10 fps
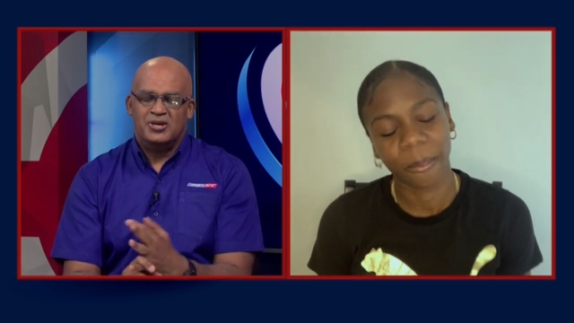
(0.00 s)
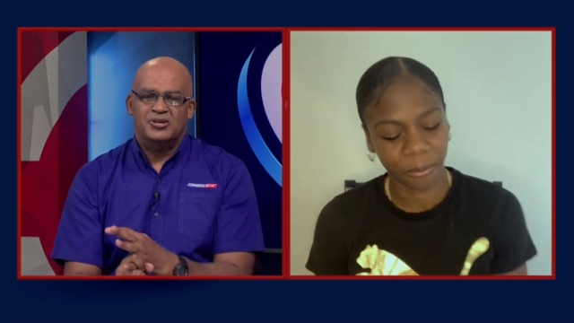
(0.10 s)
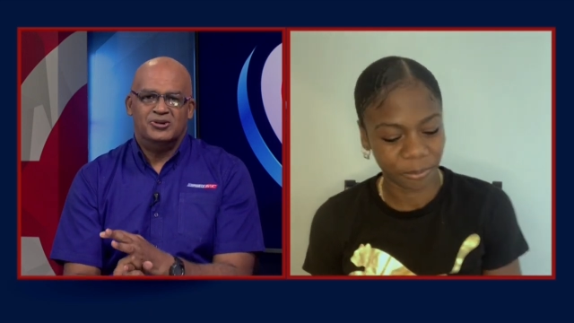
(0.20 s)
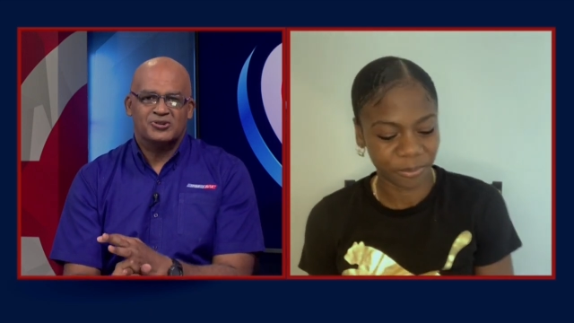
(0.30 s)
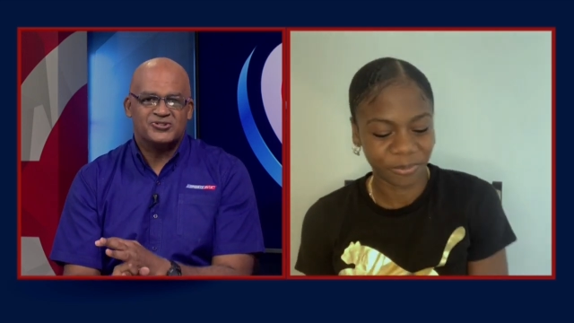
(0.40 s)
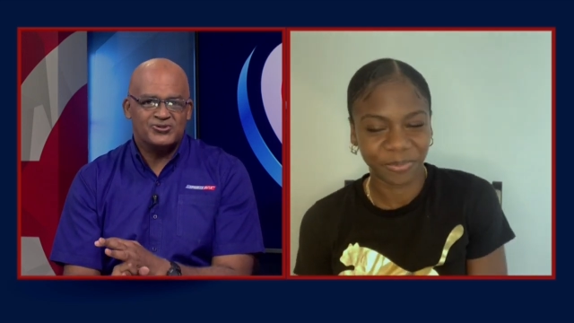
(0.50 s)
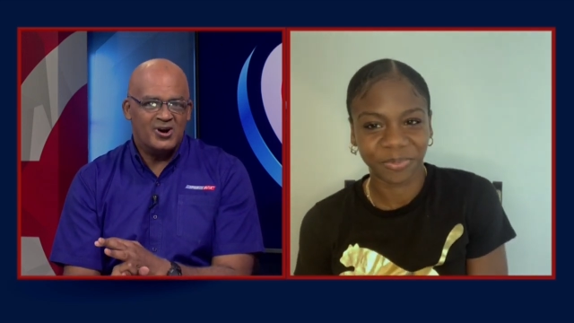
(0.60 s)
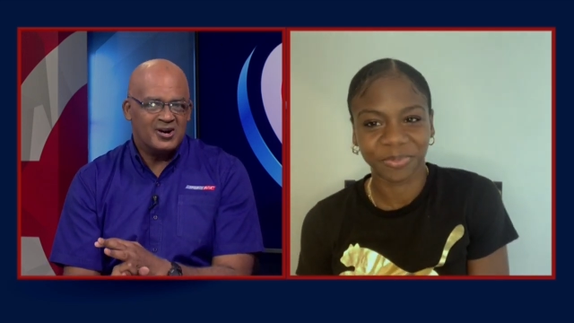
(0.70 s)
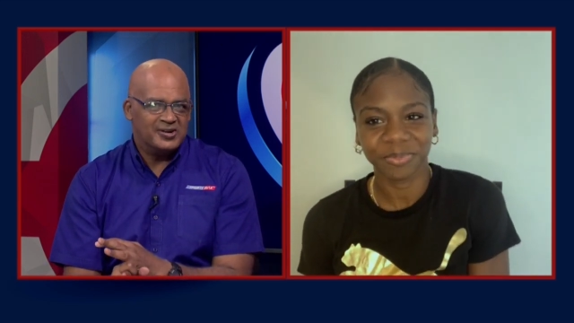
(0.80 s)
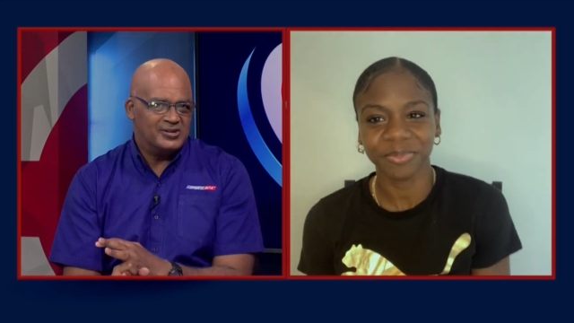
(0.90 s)
Speaker 1: you're
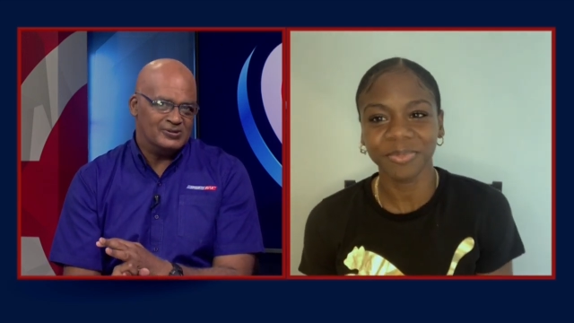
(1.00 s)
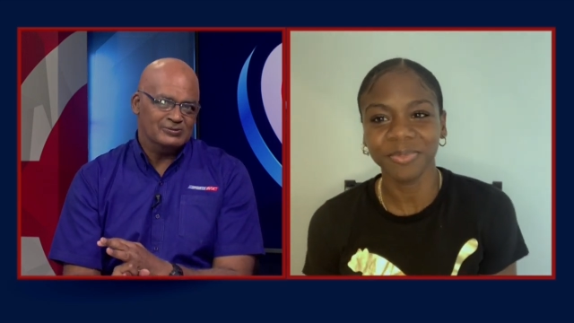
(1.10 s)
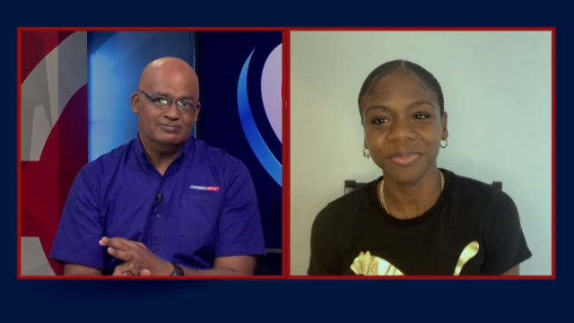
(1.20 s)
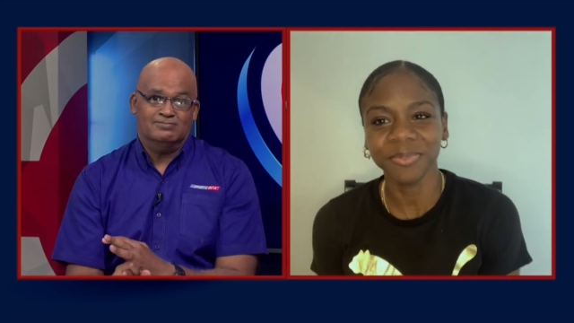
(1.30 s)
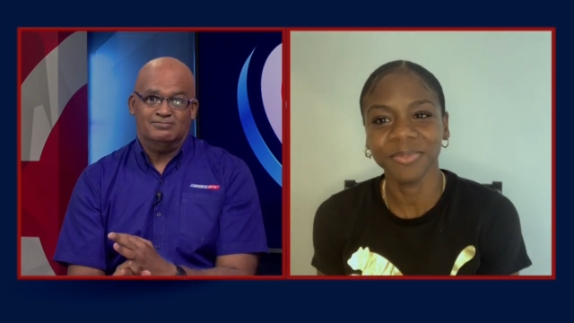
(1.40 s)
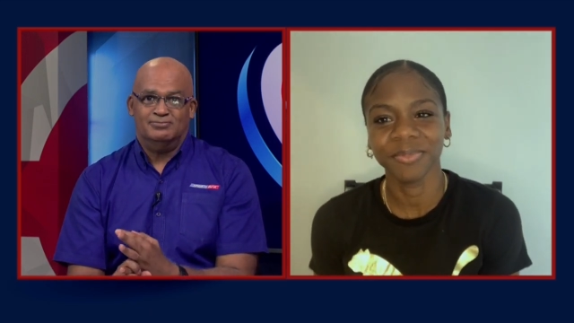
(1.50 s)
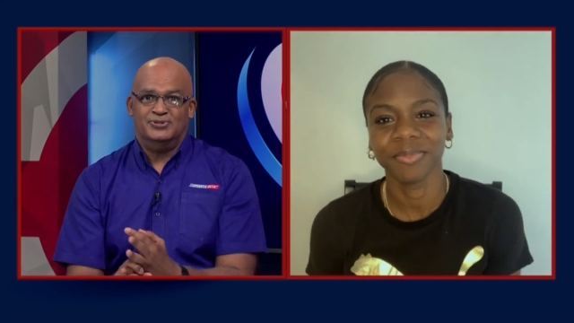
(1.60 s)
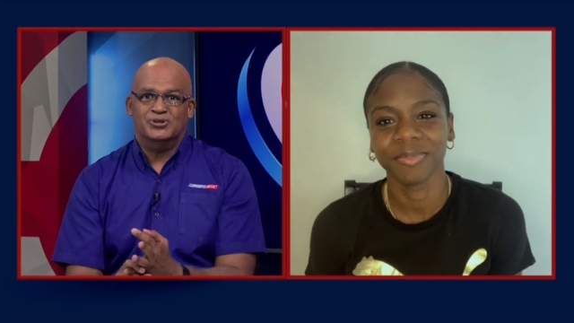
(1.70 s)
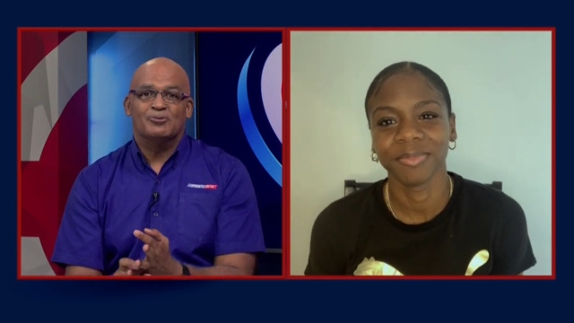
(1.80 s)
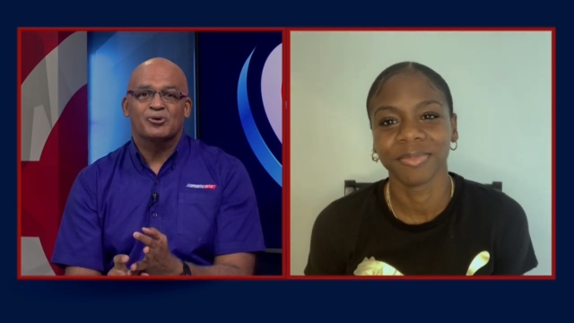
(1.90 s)
stronger now,
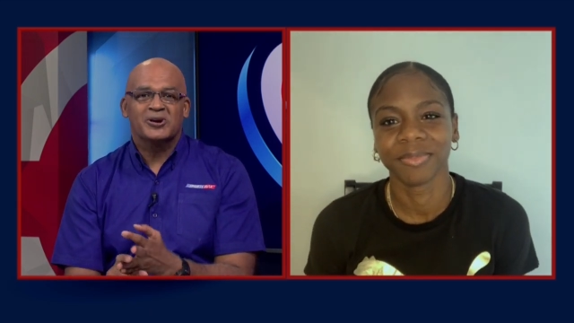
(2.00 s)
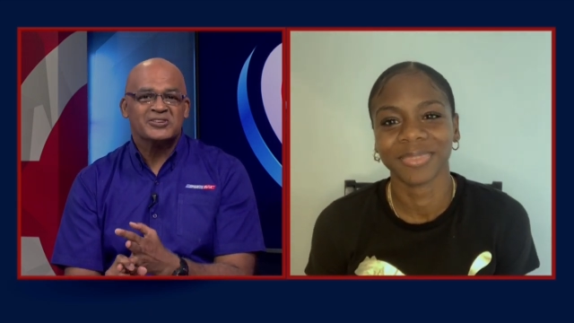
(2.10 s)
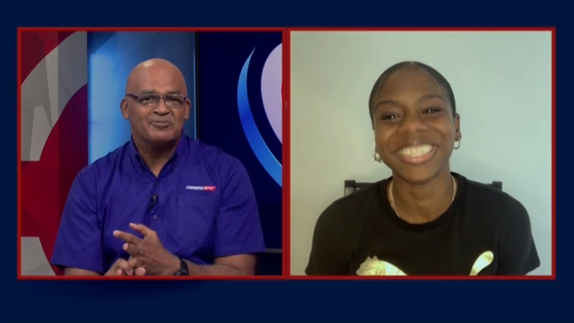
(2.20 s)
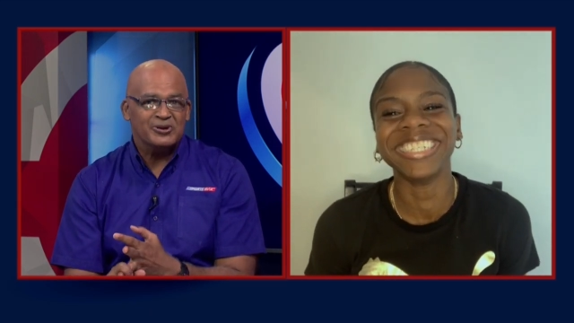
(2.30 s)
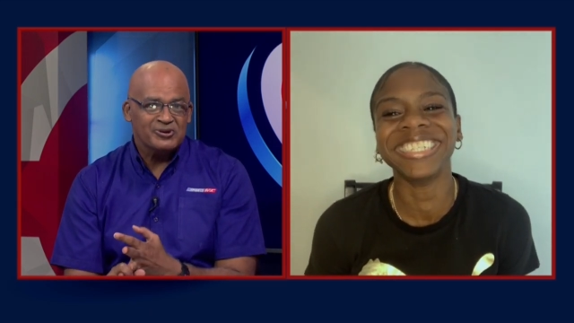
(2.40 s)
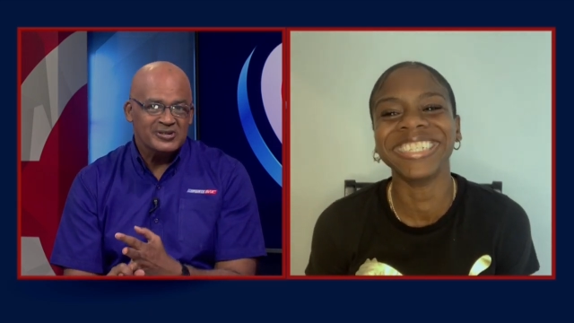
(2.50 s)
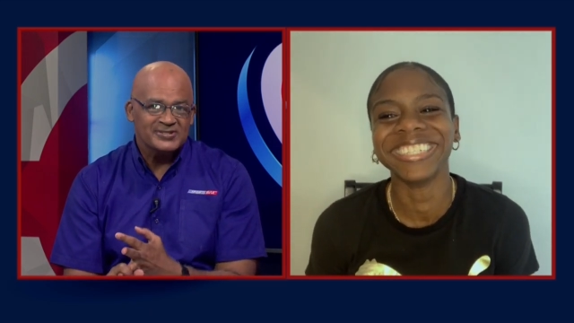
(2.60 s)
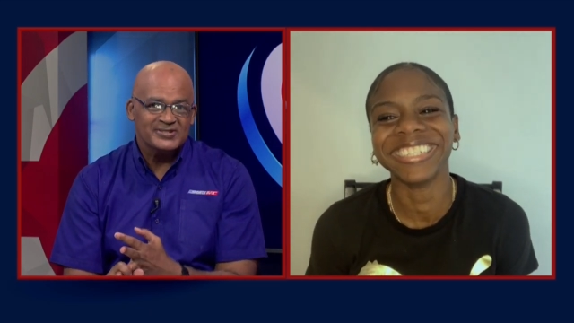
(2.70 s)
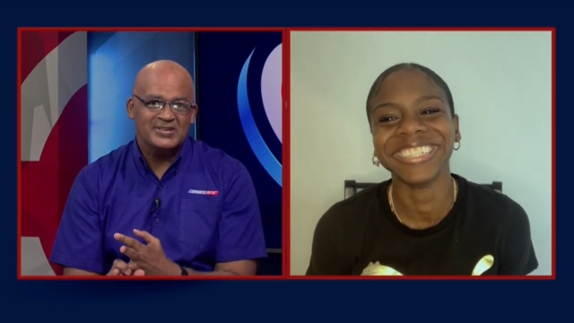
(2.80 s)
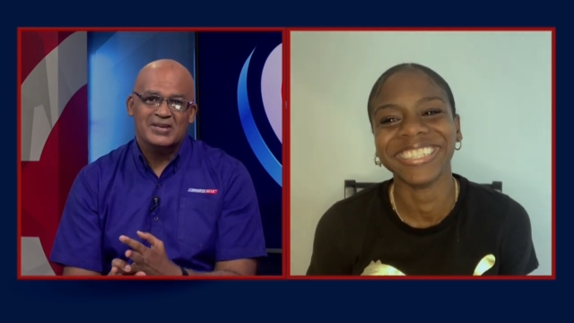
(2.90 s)
you're more experienced,